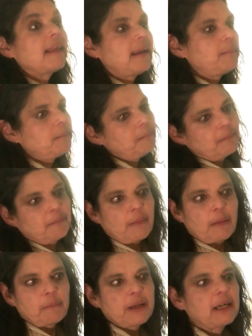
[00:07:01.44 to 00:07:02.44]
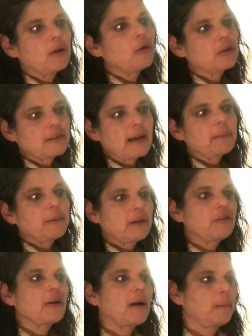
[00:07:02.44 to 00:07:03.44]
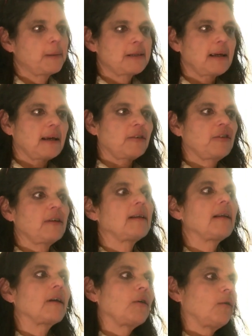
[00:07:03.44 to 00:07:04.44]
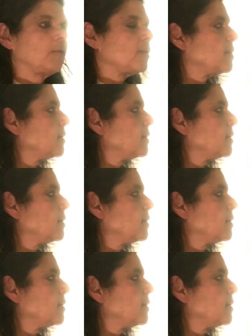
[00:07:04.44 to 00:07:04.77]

then being caught up in the child protection and the court